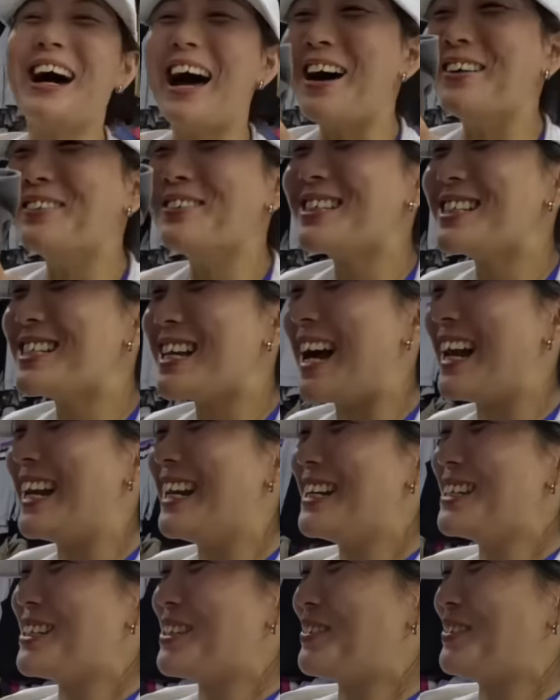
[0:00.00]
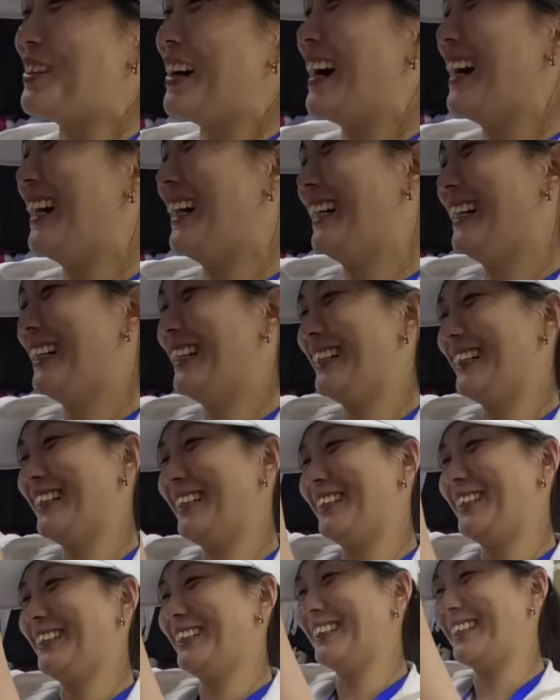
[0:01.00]
have a Chinese wife. Oh, tai
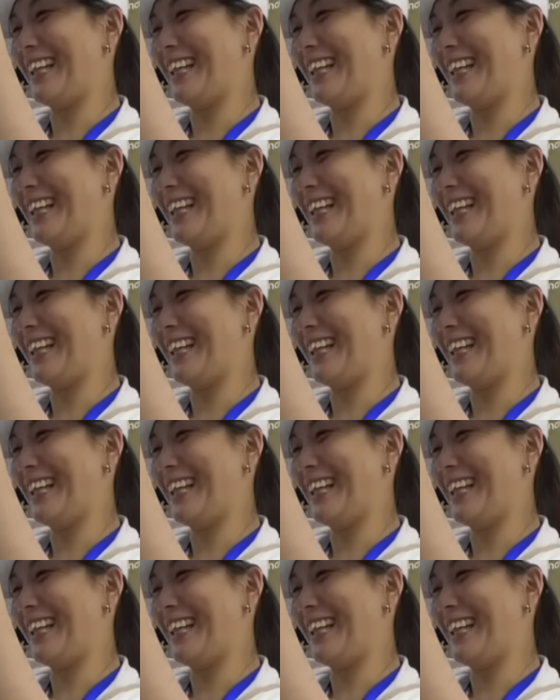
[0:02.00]
haola.